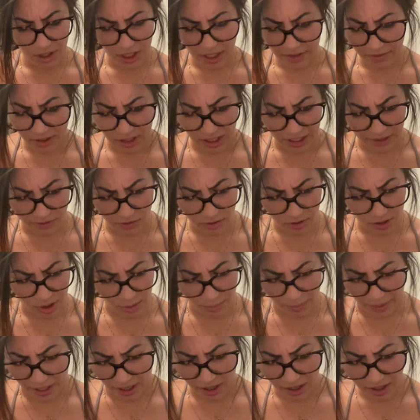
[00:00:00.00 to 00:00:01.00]
never lived with your
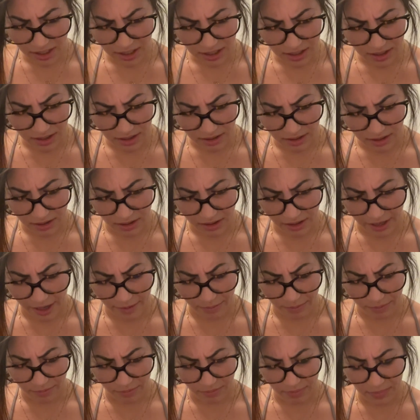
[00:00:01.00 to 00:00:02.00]
parents? I
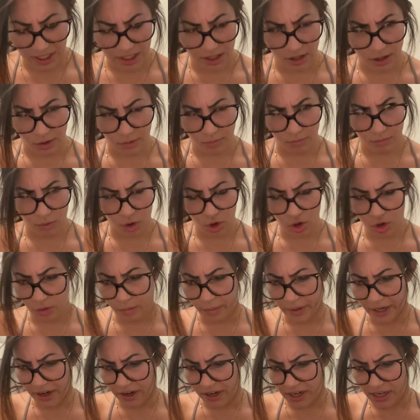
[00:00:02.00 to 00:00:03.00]
mean, your mortal
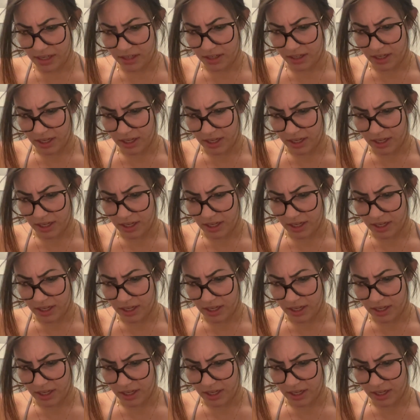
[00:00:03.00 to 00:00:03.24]
parent?